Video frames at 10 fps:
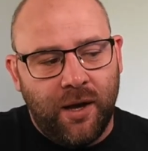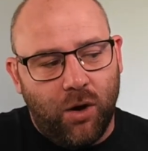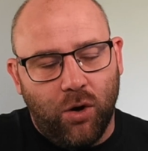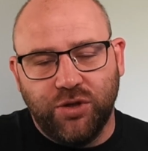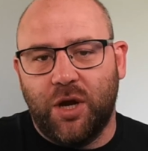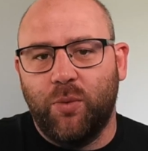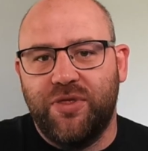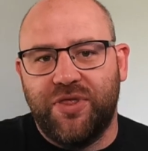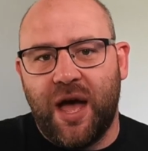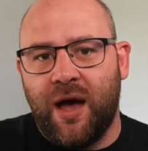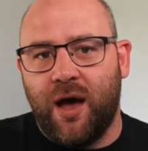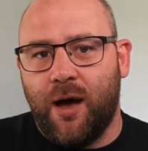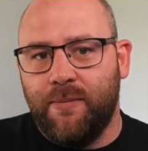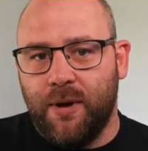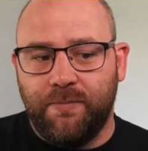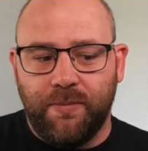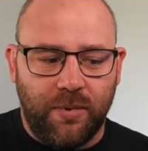Also with that, I'm a